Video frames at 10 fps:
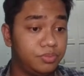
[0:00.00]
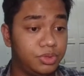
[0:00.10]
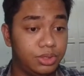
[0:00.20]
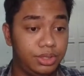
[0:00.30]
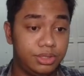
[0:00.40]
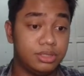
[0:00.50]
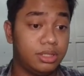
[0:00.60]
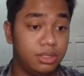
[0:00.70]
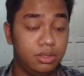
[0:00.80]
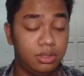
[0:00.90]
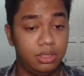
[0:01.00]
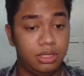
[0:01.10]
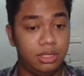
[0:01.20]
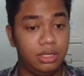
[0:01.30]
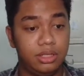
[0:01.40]
So this is
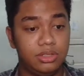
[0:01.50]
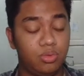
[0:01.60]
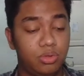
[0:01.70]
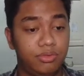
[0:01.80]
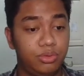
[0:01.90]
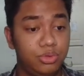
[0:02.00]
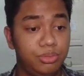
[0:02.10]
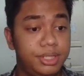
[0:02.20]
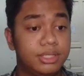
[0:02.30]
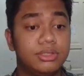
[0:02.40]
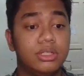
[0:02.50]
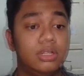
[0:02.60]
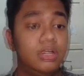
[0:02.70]
one of the rubrics,